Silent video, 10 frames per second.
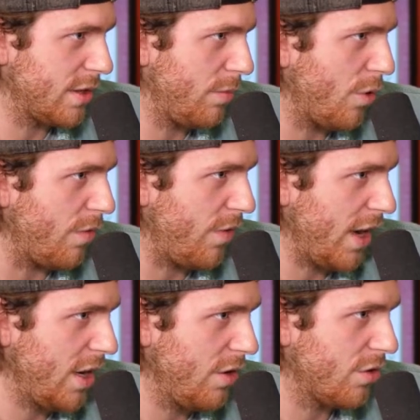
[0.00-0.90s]
the more
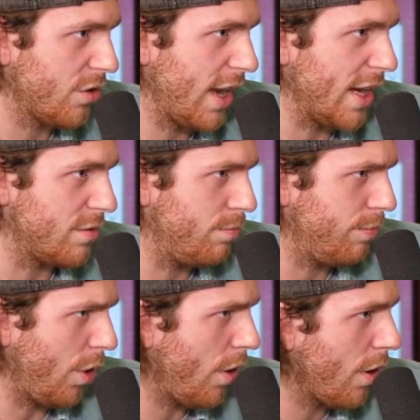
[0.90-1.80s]
venue slash
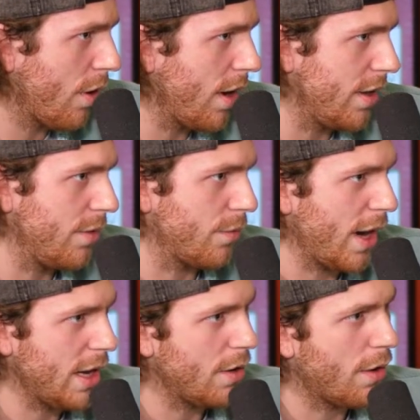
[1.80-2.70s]
bar, and then
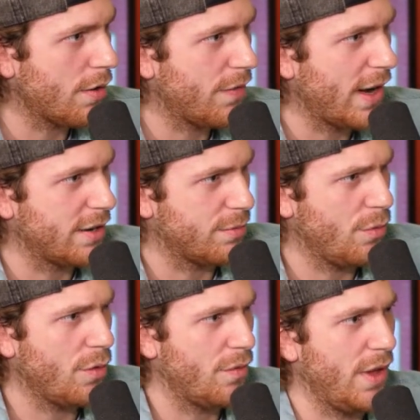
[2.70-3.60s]
Radio Artifacts
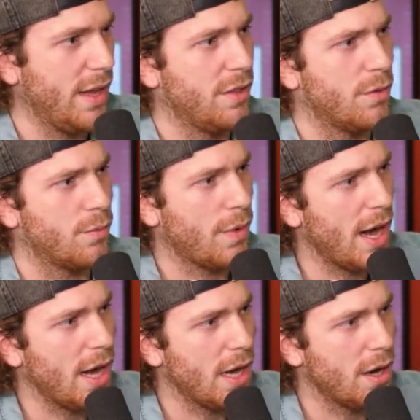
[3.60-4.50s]
more of like the
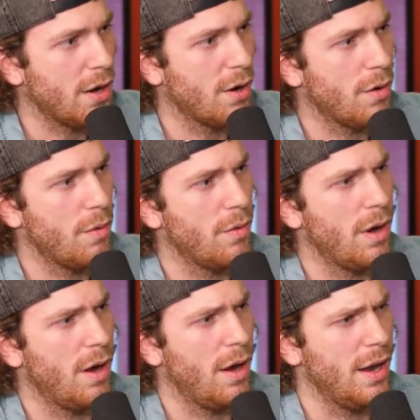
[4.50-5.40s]

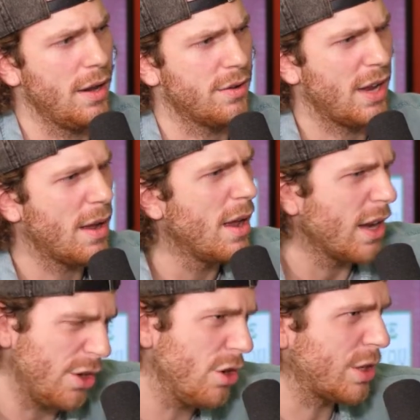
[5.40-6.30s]
radio uh, entertainment.
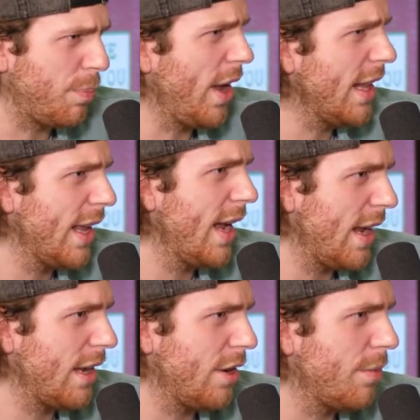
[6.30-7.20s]
Could you explain
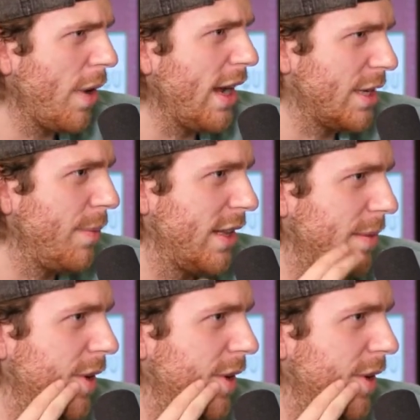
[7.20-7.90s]
that? You could probably explain that